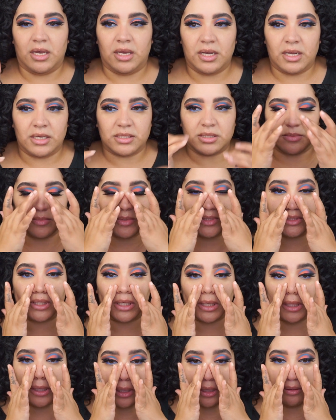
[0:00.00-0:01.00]
Next, I'm just
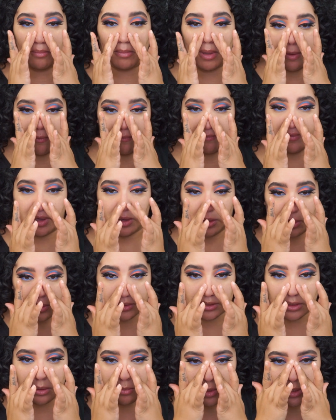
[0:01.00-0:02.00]
going to take my
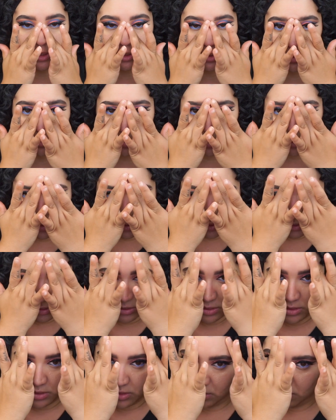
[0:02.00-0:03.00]
fingers and make sure
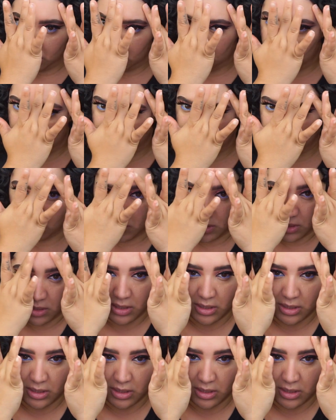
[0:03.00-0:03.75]
there are no